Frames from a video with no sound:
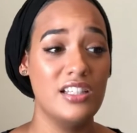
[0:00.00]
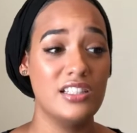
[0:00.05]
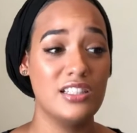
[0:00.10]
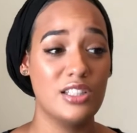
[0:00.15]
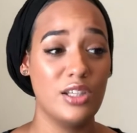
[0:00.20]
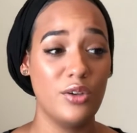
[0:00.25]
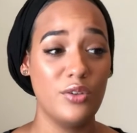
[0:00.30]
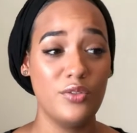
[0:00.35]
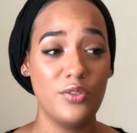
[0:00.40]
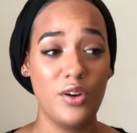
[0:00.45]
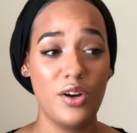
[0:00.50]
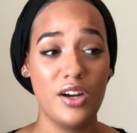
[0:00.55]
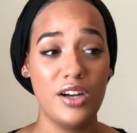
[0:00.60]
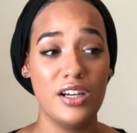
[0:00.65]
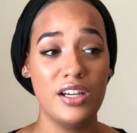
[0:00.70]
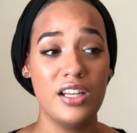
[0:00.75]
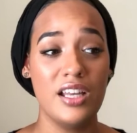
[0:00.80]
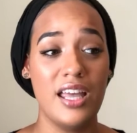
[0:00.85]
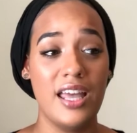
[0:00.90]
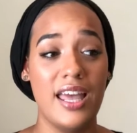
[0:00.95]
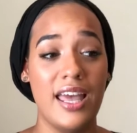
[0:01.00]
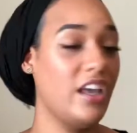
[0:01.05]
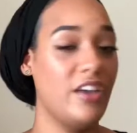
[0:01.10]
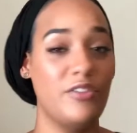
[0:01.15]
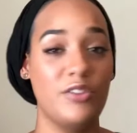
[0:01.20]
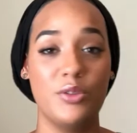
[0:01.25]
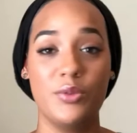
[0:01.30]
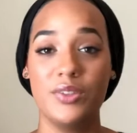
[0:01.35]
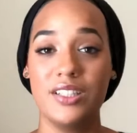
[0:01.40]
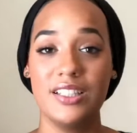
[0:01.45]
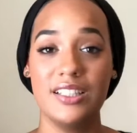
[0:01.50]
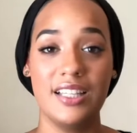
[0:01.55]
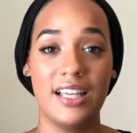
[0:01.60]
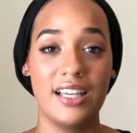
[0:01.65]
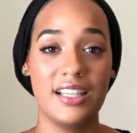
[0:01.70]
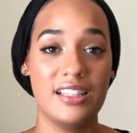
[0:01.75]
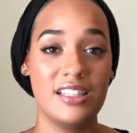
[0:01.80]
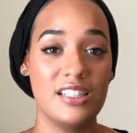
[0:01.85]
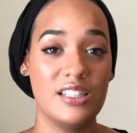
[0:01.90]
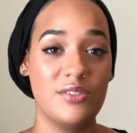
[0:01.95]
so far. If you really
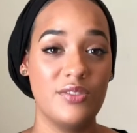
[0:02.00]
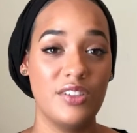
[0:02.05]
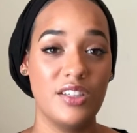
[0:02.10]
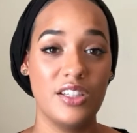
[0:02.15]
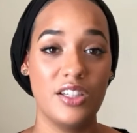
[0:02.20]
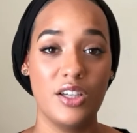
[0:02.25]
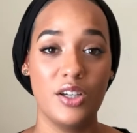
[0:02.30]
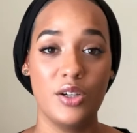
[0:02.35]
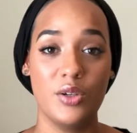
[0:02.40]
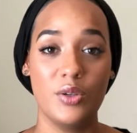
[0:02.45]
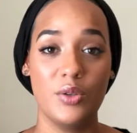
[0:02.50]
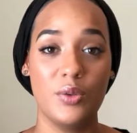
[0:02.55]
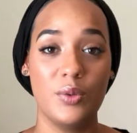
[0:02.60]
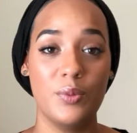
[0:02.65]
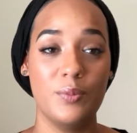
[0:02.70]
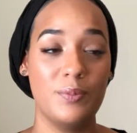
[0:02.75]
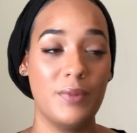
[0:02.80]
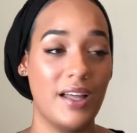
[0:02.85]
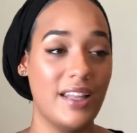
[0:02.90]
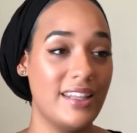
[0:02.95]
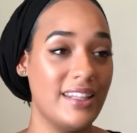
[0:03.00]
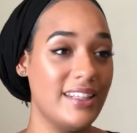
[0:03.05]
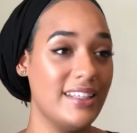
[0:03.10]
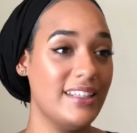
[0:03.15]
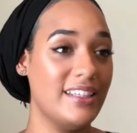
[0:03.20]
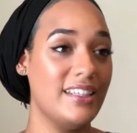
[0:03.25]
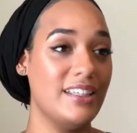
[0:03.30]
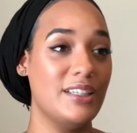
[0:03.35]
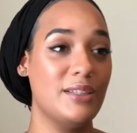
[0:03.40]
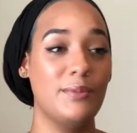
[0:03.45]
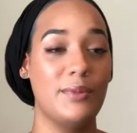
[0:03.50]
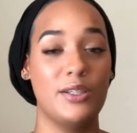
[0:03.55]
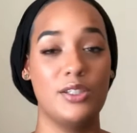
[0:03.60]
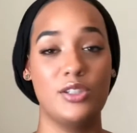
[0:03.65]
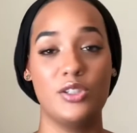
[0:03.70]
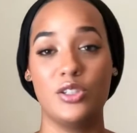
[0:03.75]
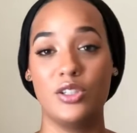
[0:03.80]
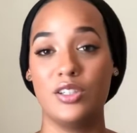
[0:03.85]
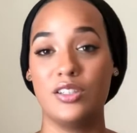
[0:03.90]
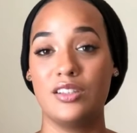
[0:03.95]
like this video, by the end make
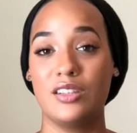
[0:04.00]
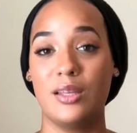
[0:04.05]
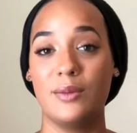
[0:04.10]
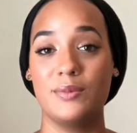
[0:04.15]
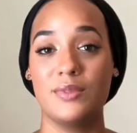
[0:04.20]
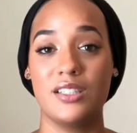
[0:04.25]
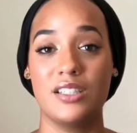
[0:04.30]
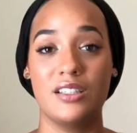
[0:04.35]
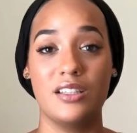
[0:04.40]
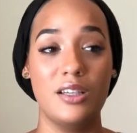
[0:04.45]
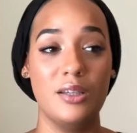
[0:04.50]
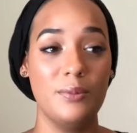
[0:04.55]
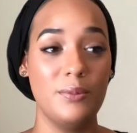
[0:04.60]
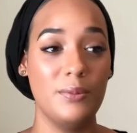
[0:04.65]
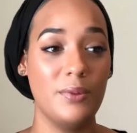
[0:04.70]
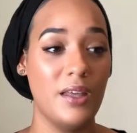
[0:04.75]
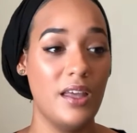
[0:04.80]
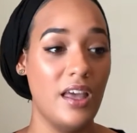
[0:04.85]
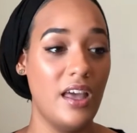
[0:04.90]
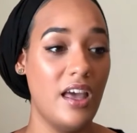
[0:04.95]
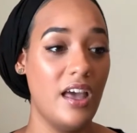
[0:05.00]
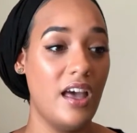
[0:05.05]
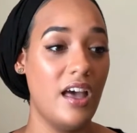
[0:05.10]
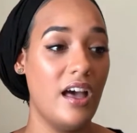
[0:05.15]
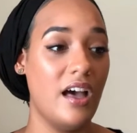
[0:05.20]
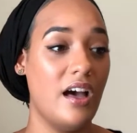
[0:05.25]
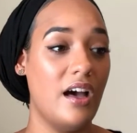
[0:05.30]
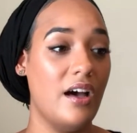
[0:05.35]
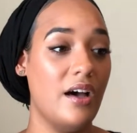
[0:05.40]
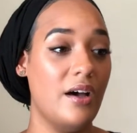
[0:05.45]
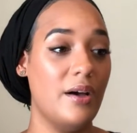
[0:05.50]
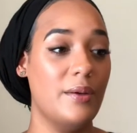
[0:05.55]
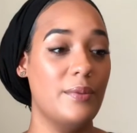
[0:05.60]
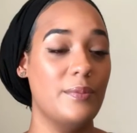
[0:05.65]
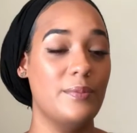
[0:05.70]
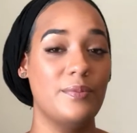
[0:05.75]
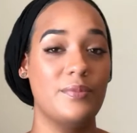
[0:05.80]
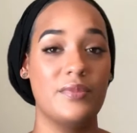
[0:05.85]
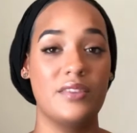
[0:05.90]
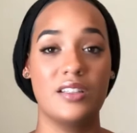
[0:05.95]
sure you thumbs it up.
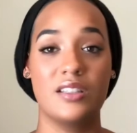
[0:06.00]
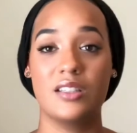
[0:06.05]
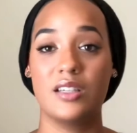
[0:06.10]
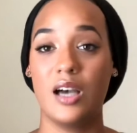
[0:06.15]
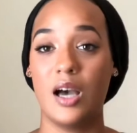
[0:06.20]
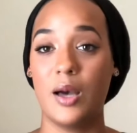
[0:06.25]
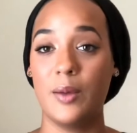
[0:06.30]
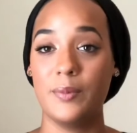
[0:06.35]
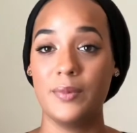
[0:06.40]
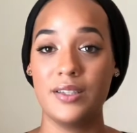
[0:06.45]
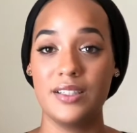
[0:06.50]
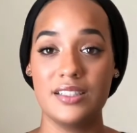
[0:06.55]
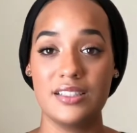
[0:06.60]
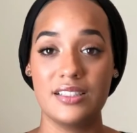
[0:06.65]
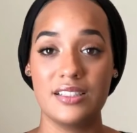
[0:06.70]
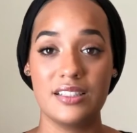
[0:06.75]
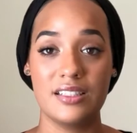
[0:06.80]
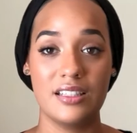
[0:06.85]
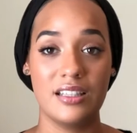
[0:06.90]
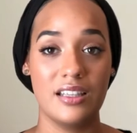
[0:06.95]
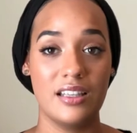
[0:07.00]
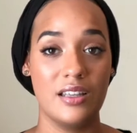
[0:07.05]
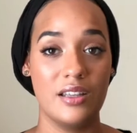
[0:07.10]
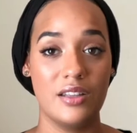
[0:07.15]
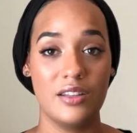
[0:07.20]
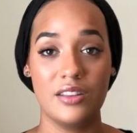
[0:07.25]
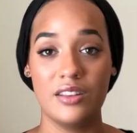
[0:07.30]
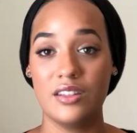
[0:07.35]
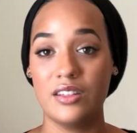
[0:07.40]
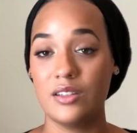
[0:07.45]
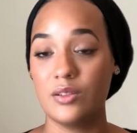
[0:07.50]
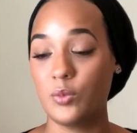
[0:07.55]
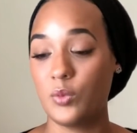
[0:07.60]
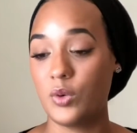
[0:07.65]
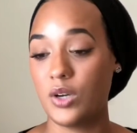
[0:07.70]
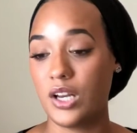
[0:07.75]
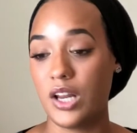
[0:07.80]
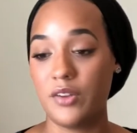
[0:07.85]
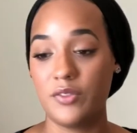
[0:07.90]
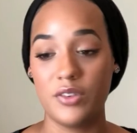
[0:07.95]
Comment
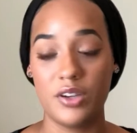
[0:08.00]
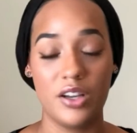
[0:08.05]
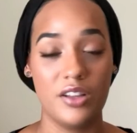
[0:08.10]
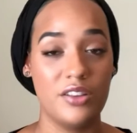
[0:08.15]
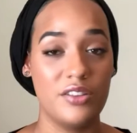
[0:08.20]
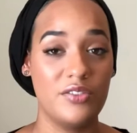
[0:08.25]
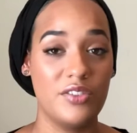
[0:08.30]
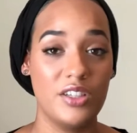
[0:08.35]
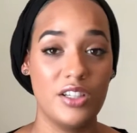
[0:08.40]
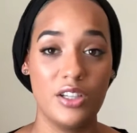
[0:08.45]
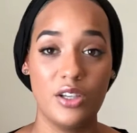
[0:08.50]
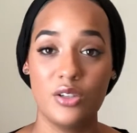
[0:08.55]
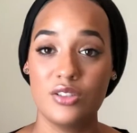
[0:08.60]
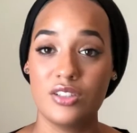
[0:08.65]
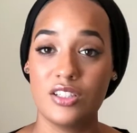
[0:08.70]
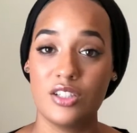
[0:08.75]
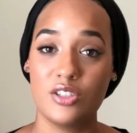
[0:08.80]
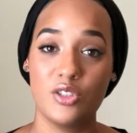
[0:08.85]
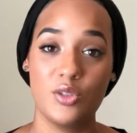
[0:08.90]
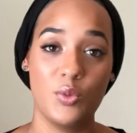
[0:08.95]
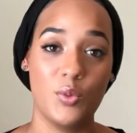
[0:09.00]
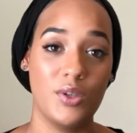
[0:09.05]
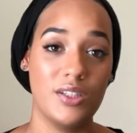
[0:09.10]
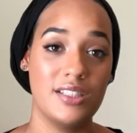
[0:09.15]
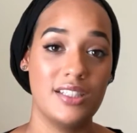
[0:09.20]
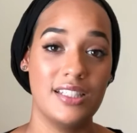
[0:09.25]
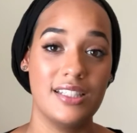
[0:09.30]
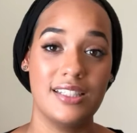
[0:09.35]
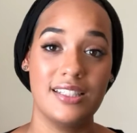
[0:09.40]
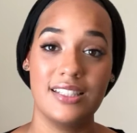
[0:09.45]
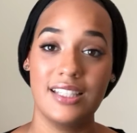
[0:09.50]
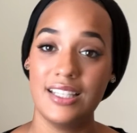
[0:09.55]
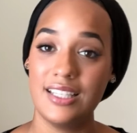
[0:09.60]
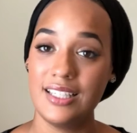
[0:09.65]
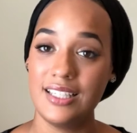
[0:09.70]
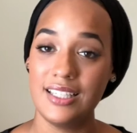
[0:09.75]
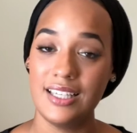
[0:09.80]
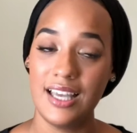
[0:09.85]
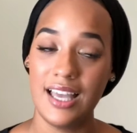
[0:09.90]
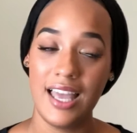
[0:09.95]
whatever other videos that you want to
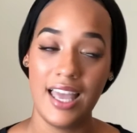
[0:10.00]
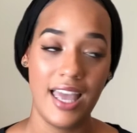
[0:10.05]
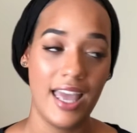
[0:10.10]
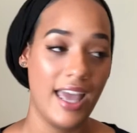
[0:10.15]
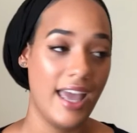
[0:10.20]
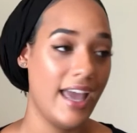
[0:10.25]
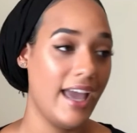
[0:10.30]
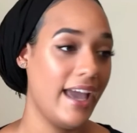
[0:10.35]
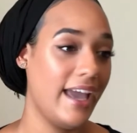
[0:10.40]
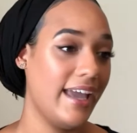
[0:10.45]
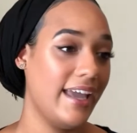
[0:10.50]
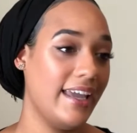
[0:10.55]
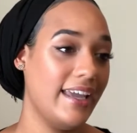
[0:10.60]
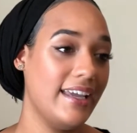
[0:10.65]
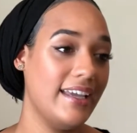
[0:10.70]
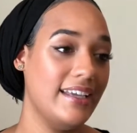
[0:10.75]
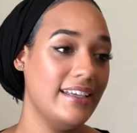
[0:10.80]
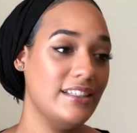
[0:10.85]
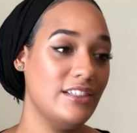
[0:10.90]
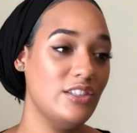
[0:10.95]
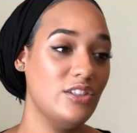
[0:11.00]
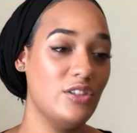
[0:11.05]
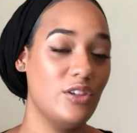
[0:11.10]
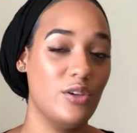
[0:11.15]
see, and